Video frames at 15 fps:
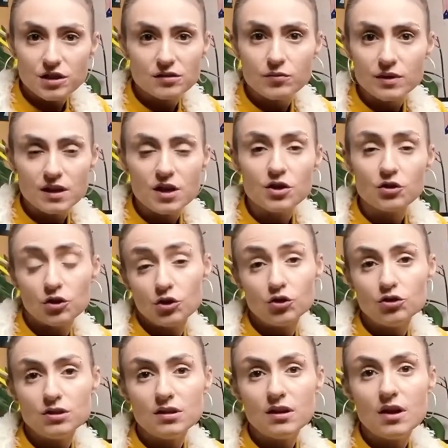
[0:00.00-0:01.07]
will
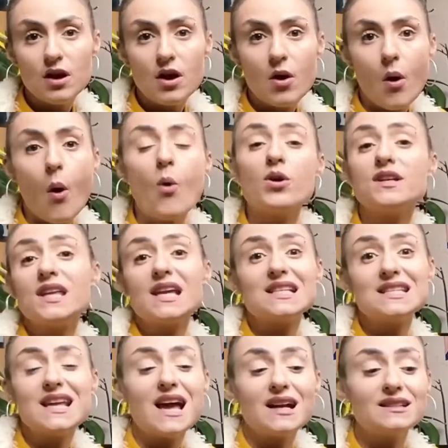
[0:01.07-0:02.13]
include, or the
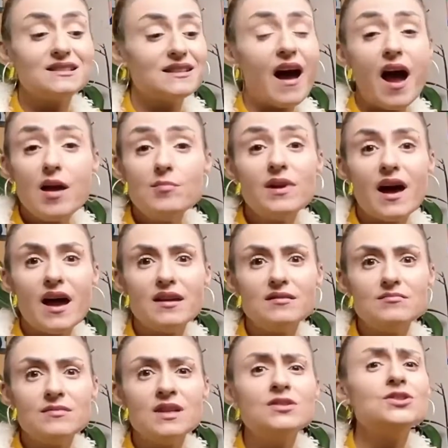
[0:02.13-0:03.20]
exact
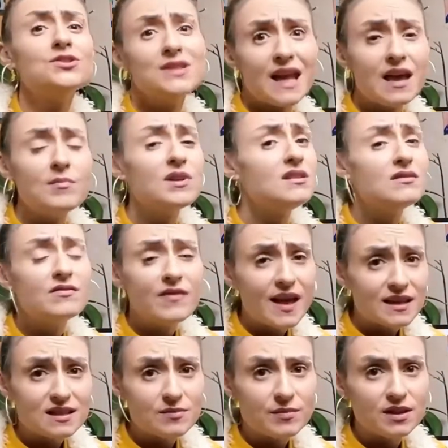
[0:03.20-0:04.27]
timeline to name an
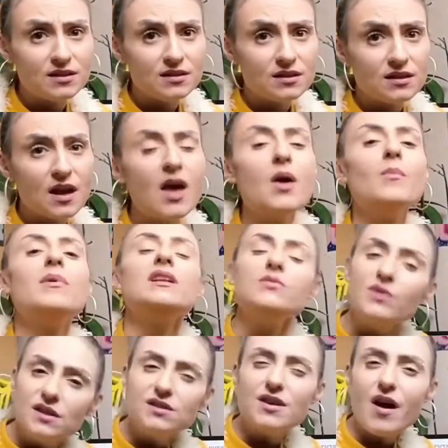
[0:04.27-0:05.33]
investment, but
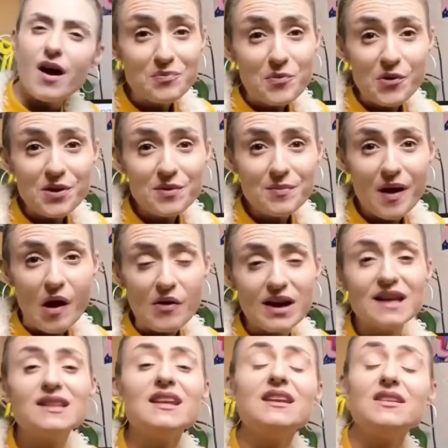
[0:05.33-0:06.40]
we'll talk more about
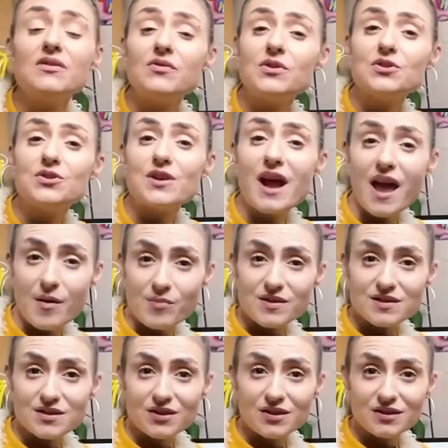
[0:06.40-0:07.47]
it in a future
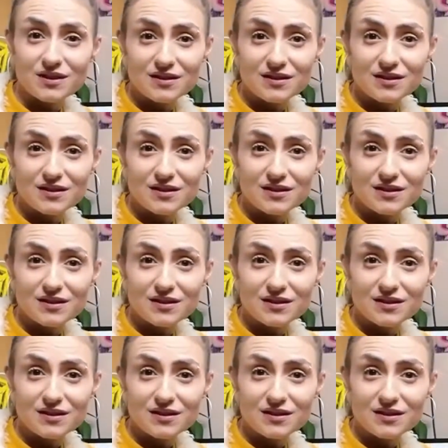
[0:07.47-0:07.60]
episode.